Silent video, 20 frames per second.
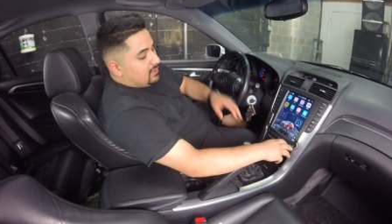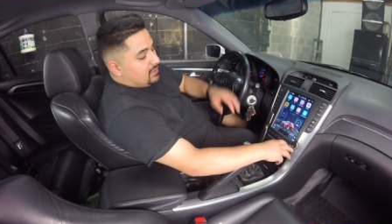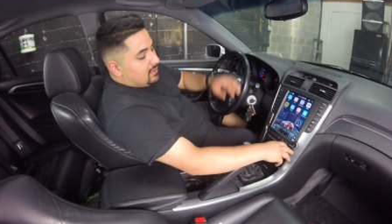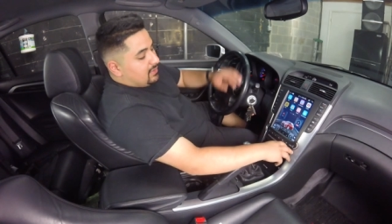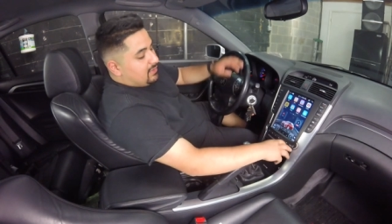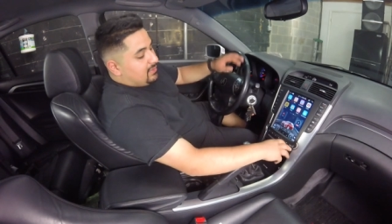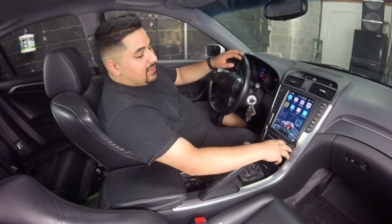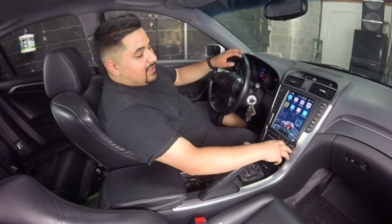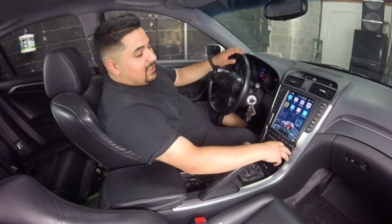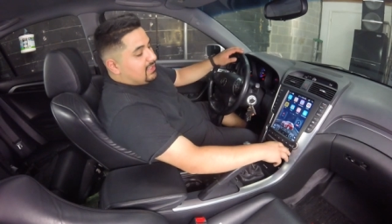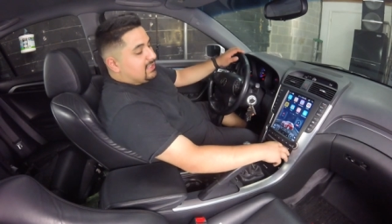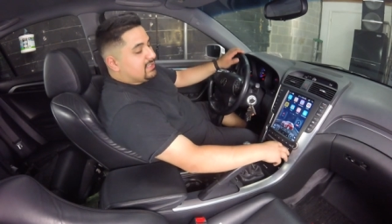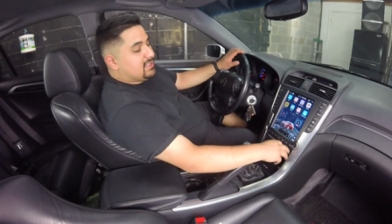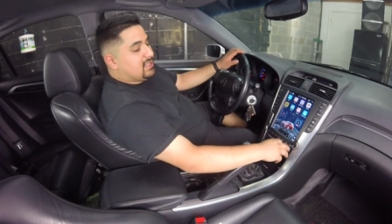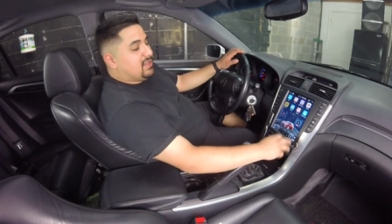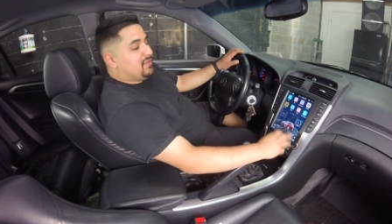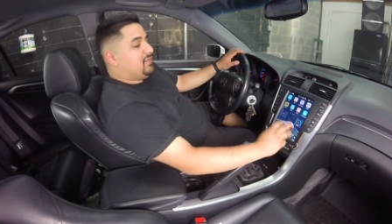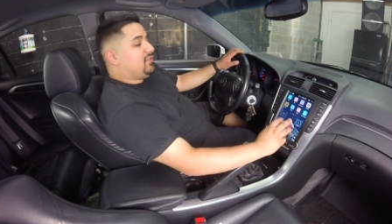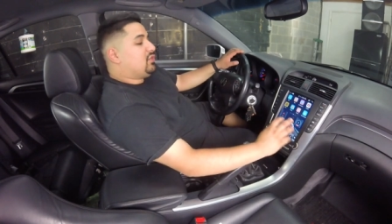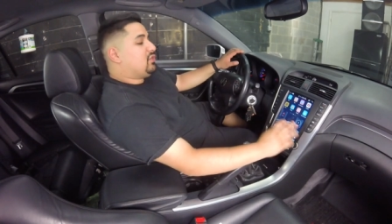The other thing
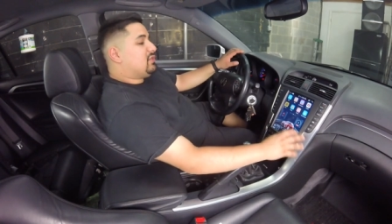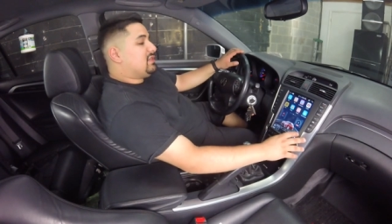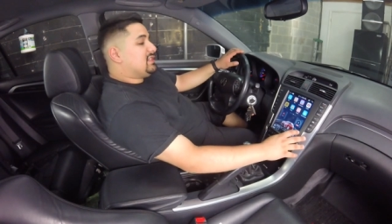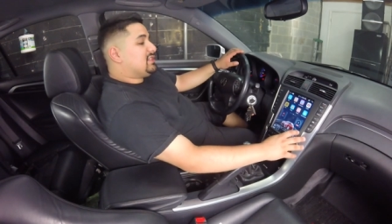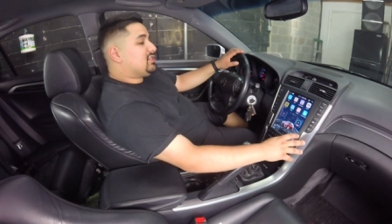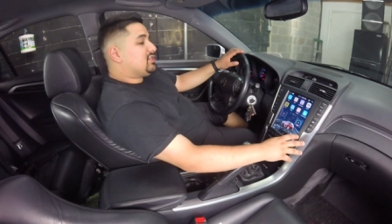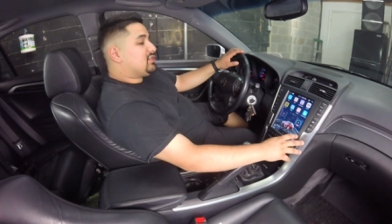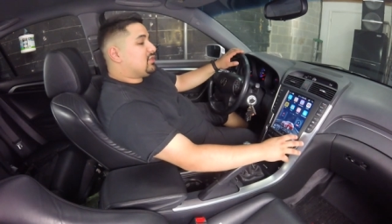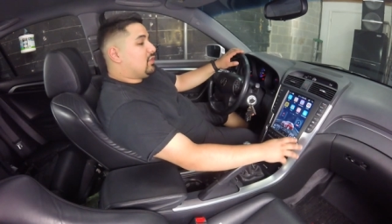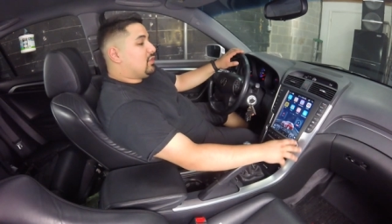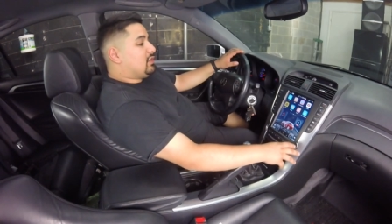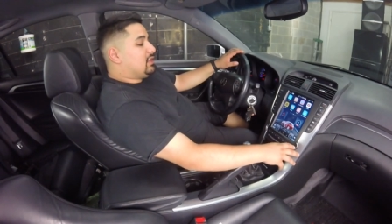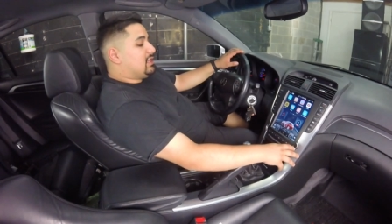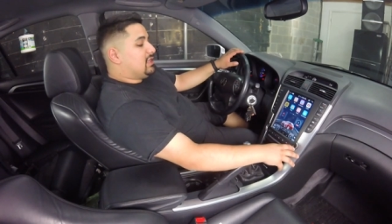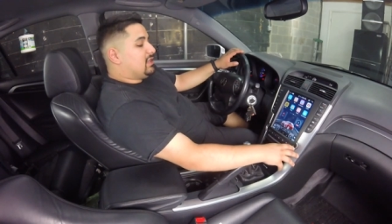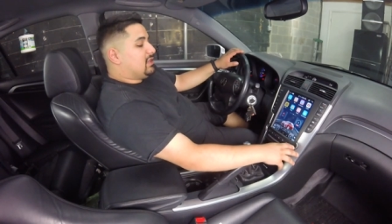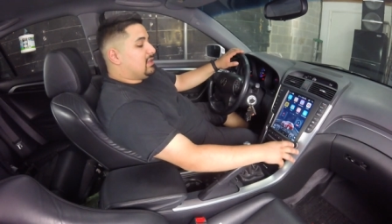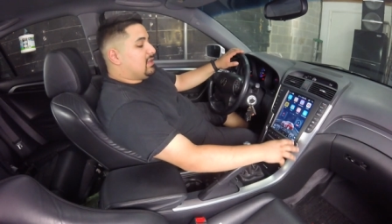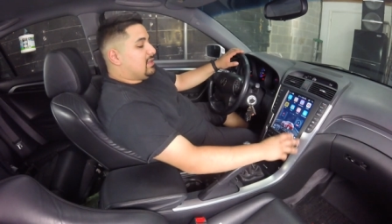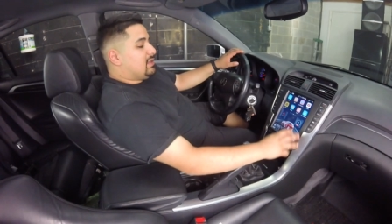is, if you're
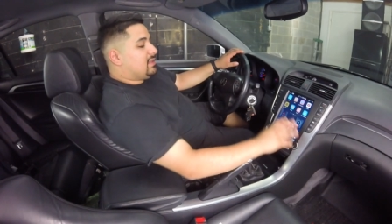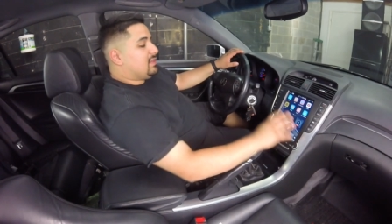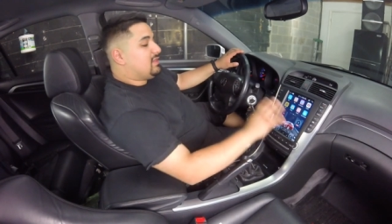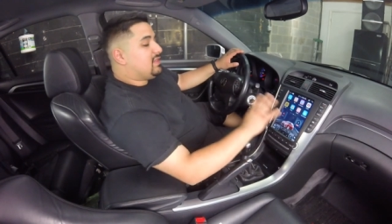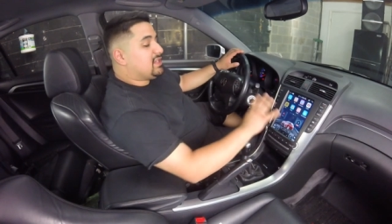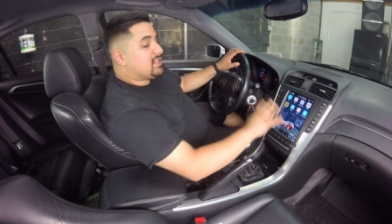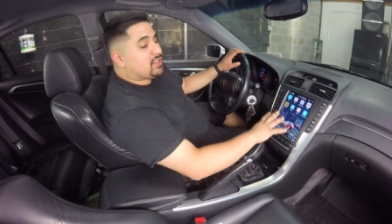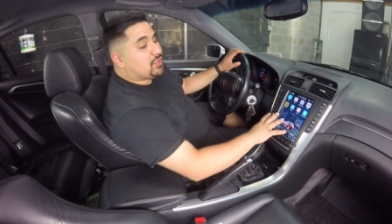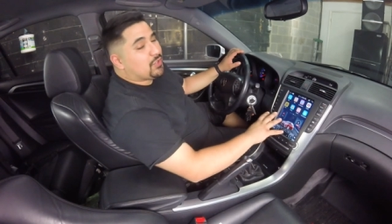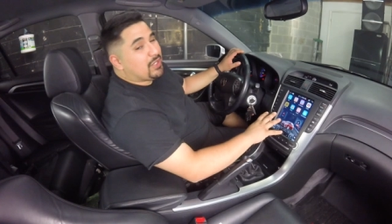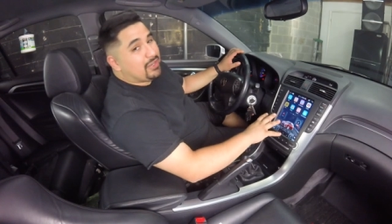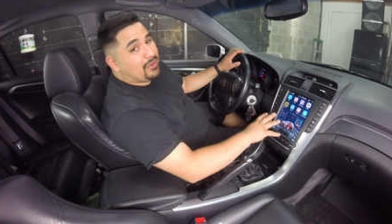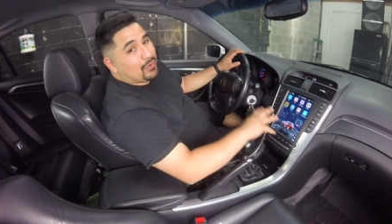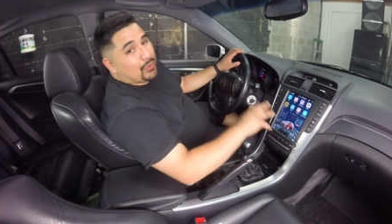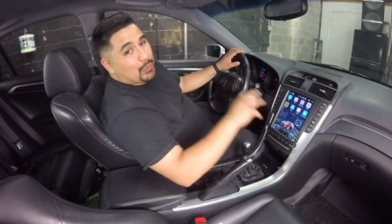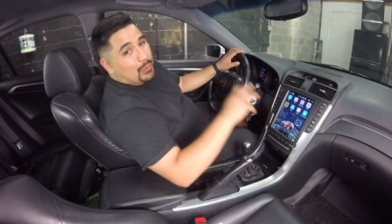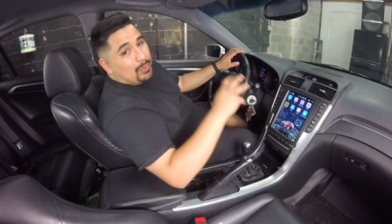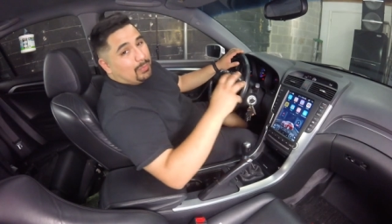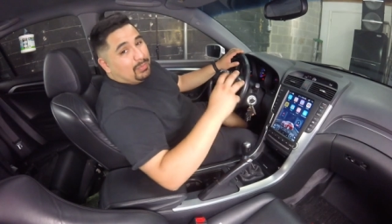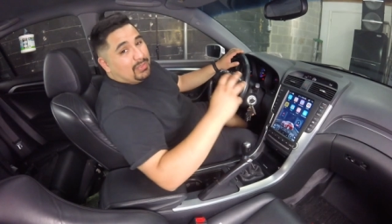installing this
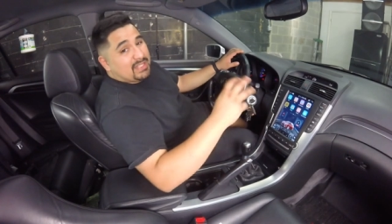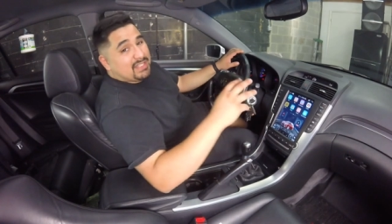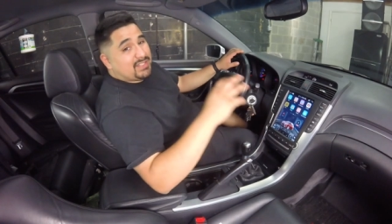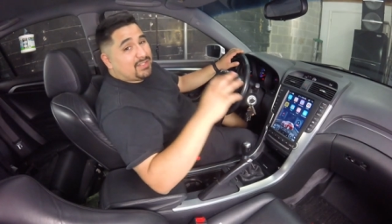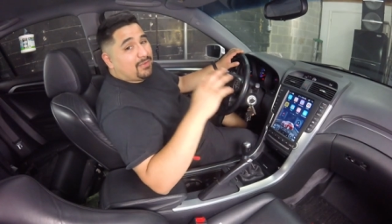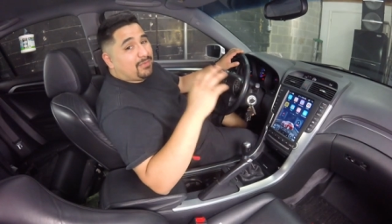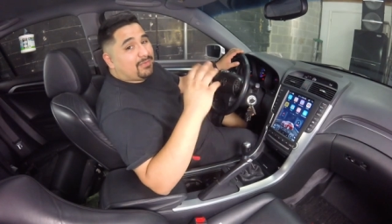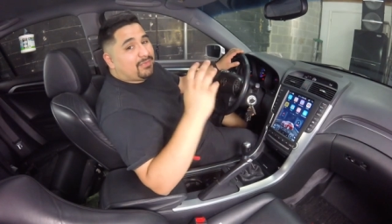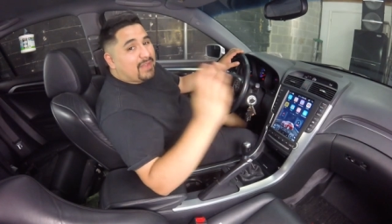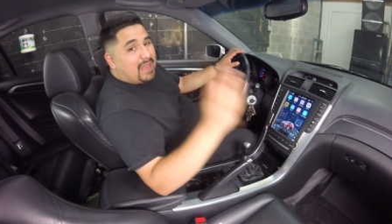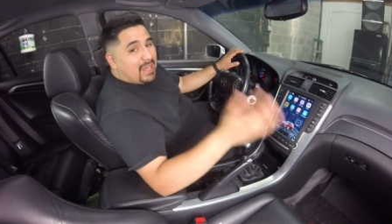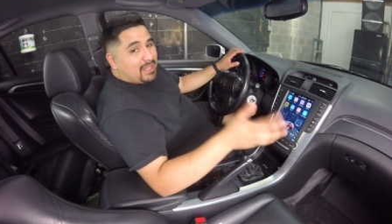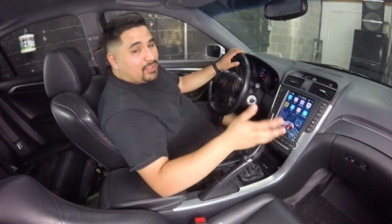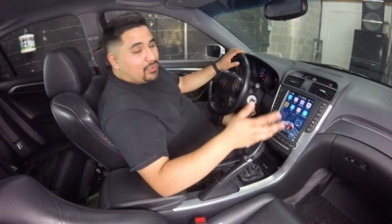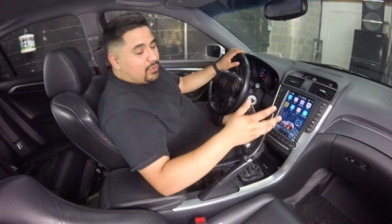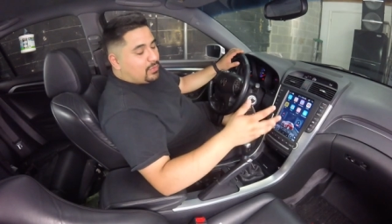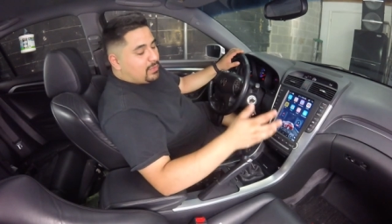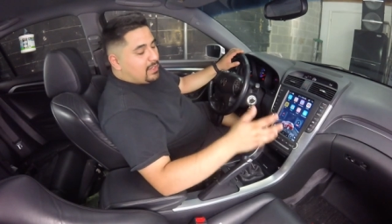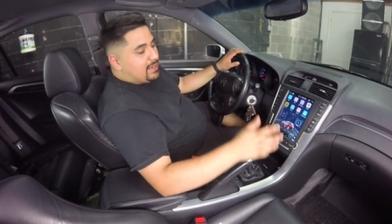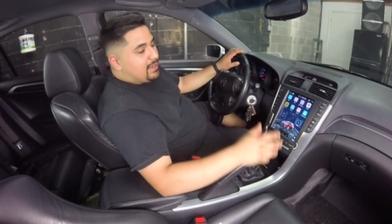radio to replace your
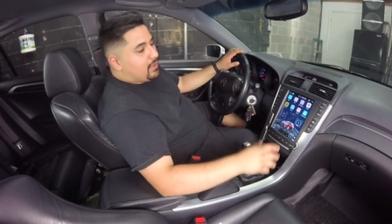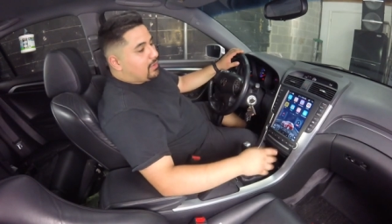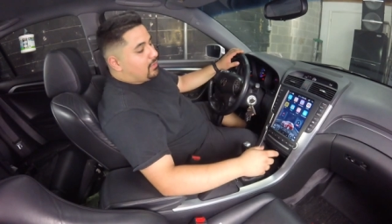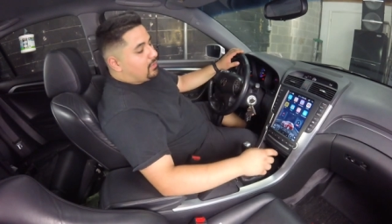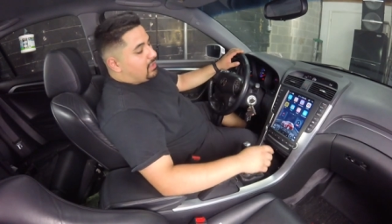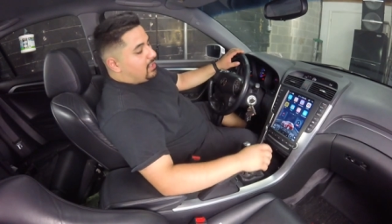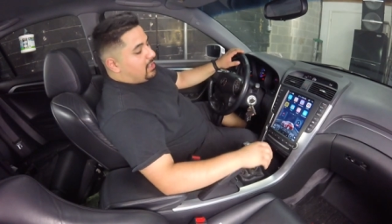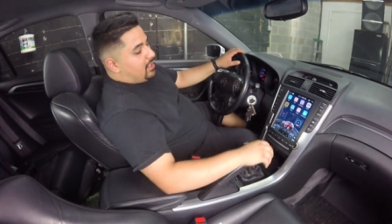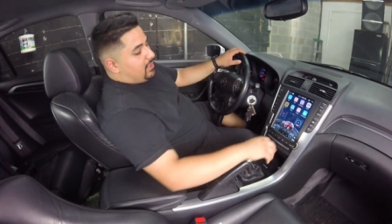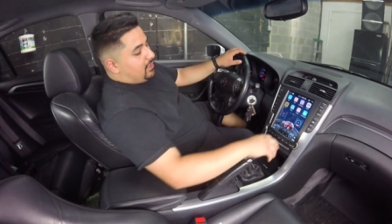factory radio,